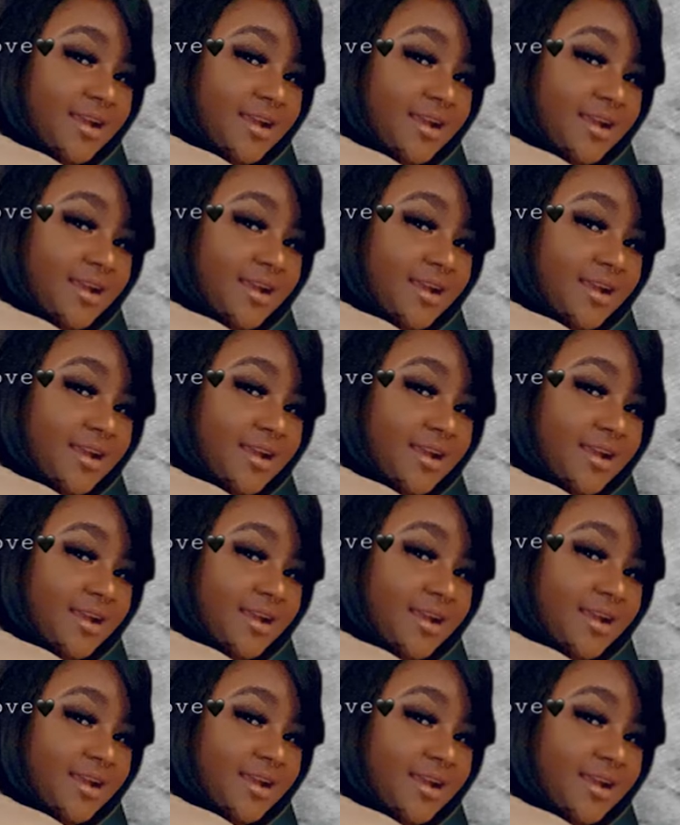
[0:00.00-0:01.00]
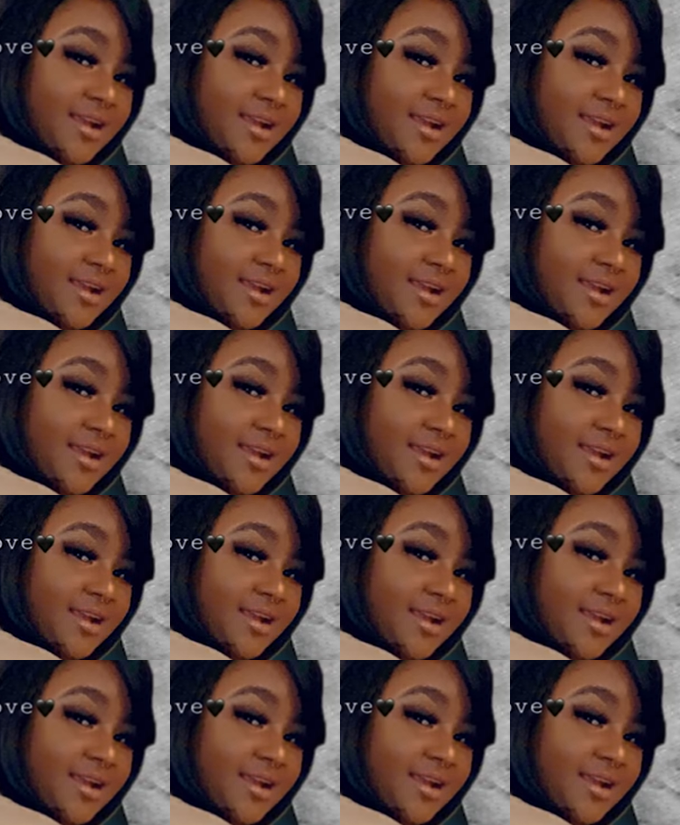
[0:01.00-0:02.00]

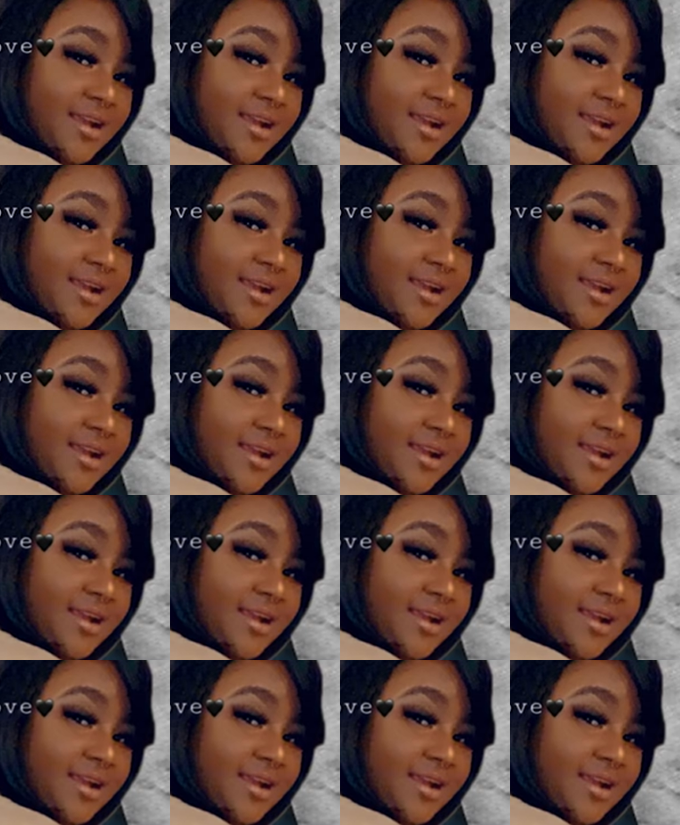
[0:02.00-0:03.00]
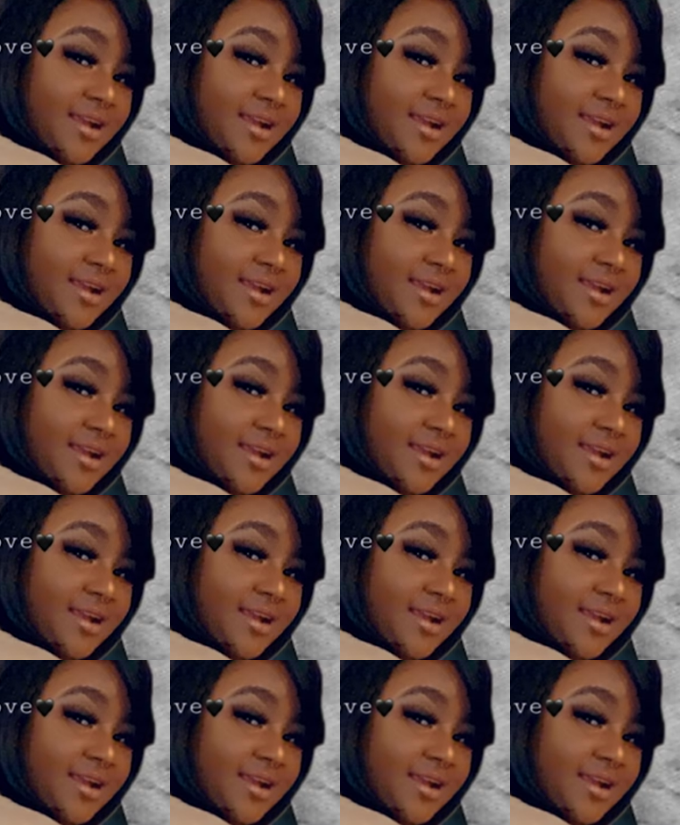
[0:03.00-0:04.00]

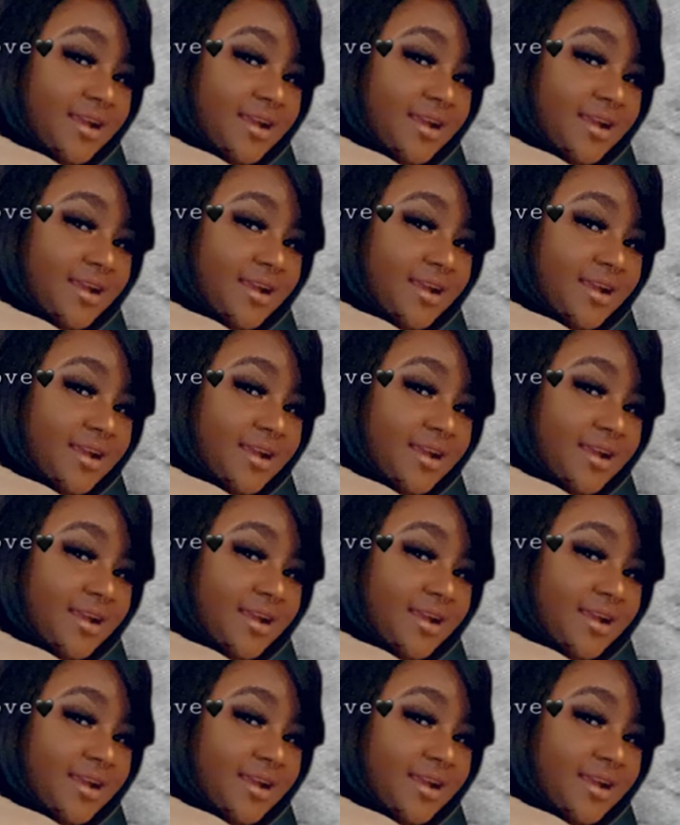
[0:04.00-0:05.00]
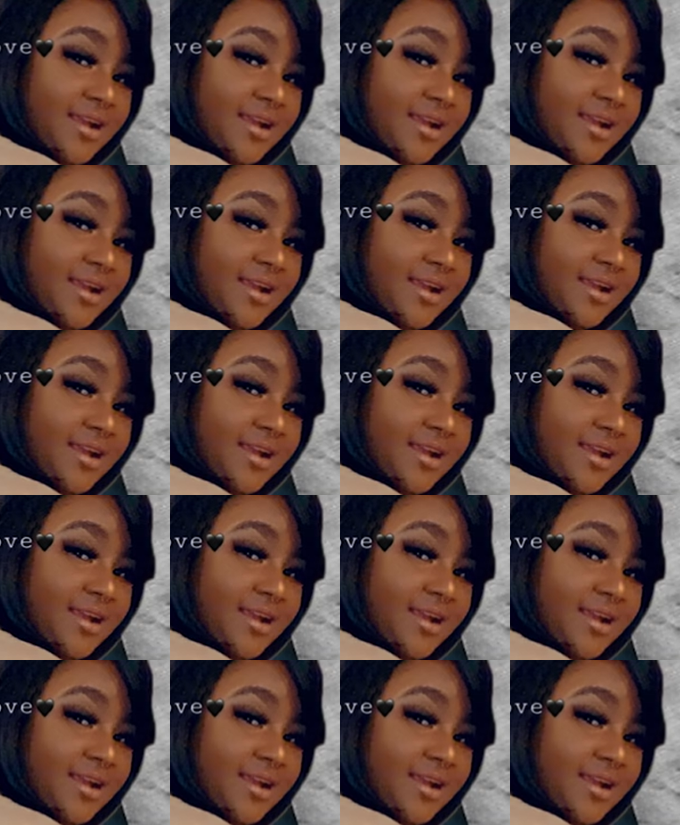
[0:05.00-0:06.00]

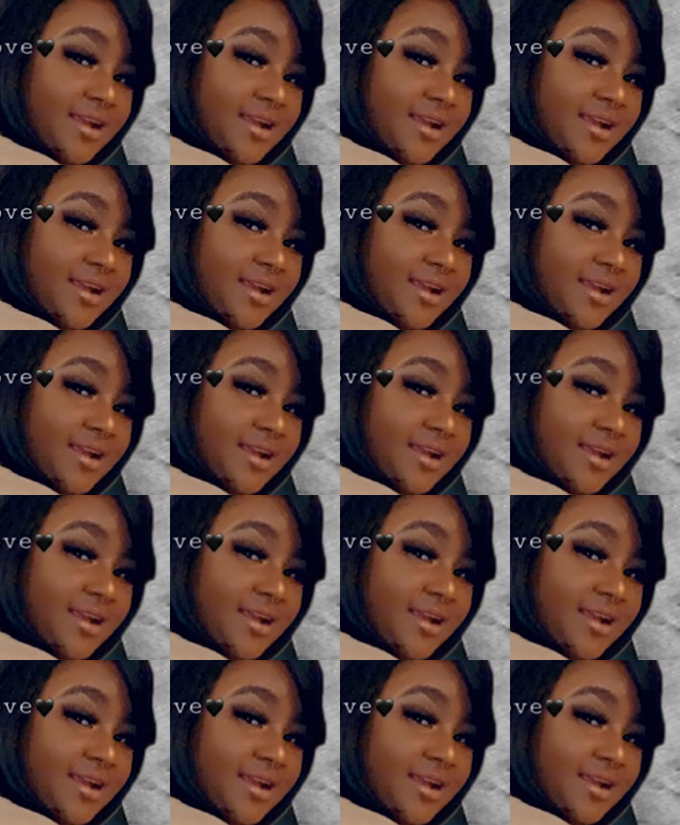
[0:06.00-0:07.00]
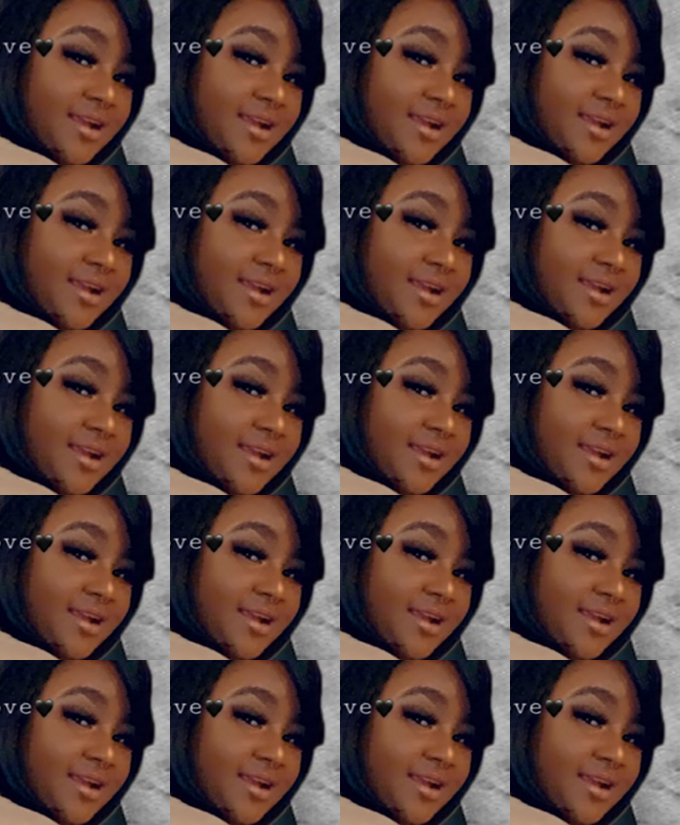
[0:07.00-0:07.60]
(silent)